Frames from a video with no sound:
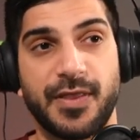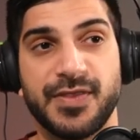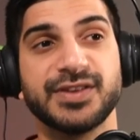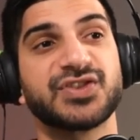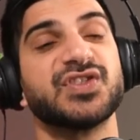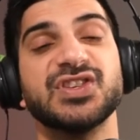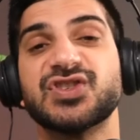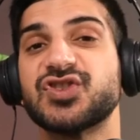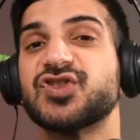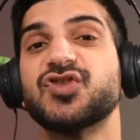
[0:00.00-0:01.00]
this is the
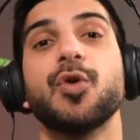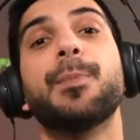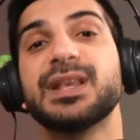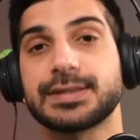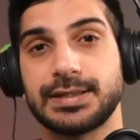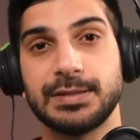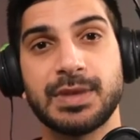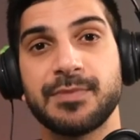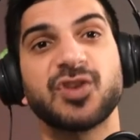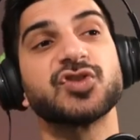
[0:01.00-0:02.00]
stupidest team
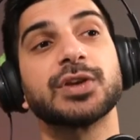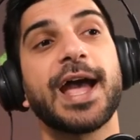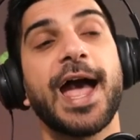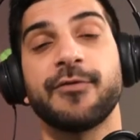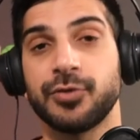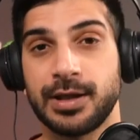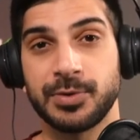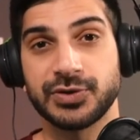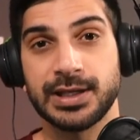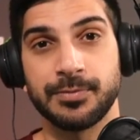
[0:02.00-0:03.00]
name that you could ever name
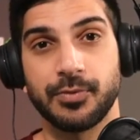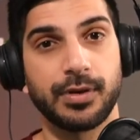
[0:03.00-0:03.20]
your team.